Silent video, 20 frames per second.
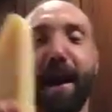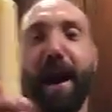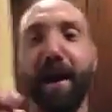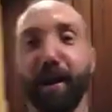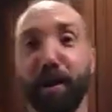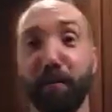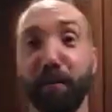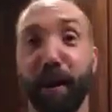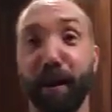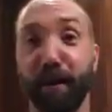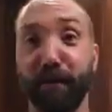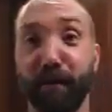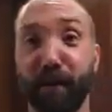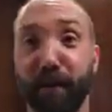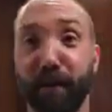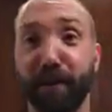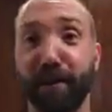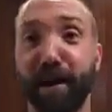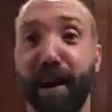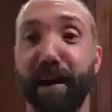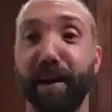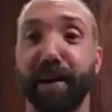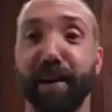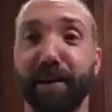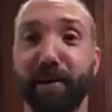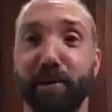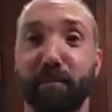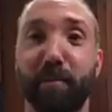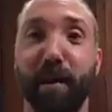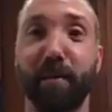I hope none of you are Italian
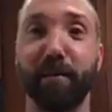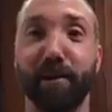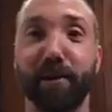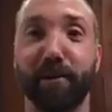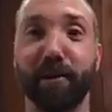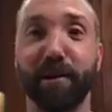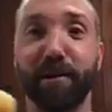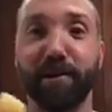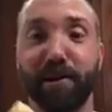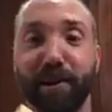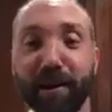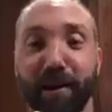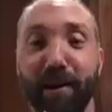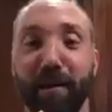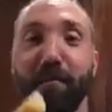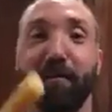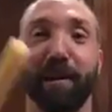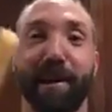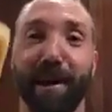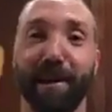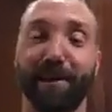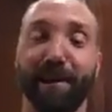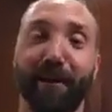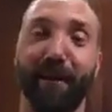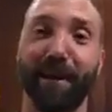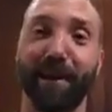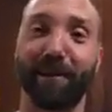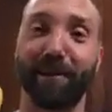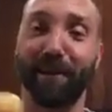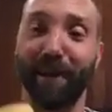because you're probably cringing, but that's how
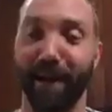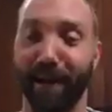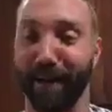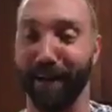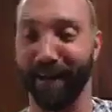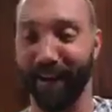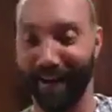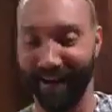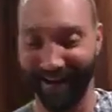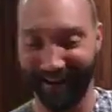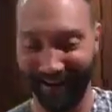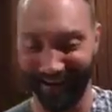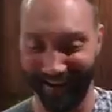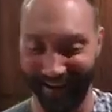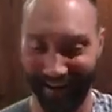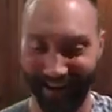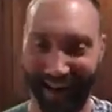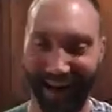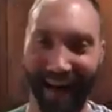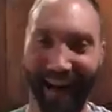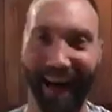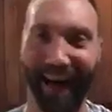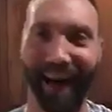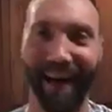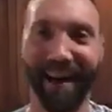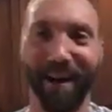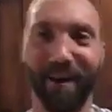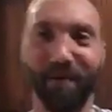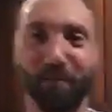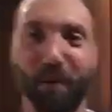I say it.
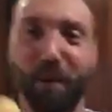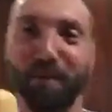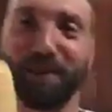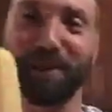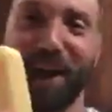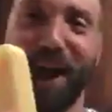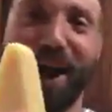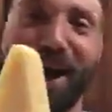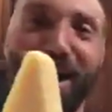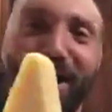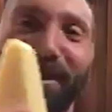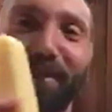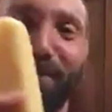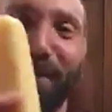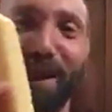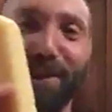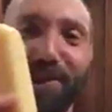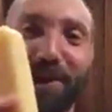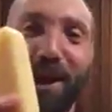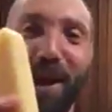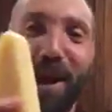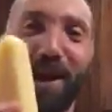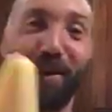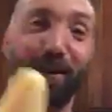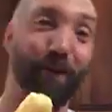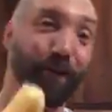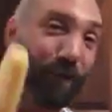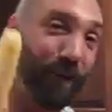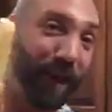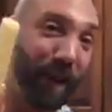
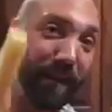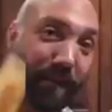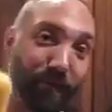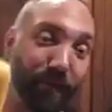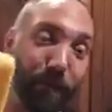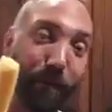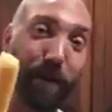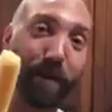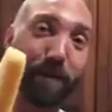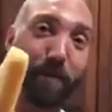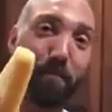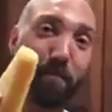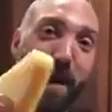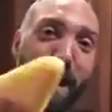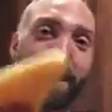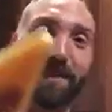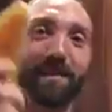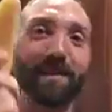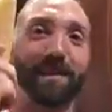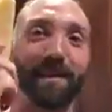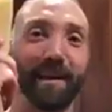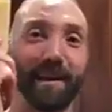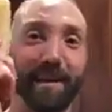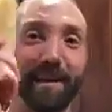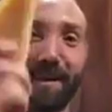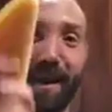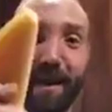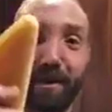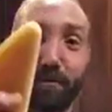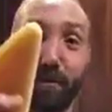Parmigiano-Reggiano. If you want the best,
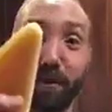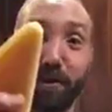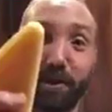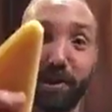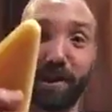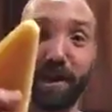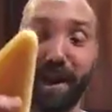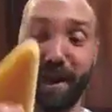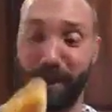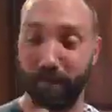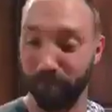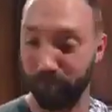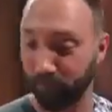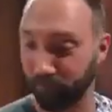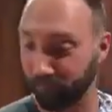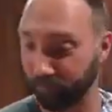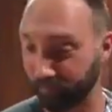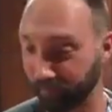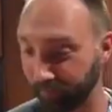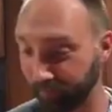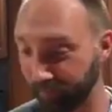that's what you get.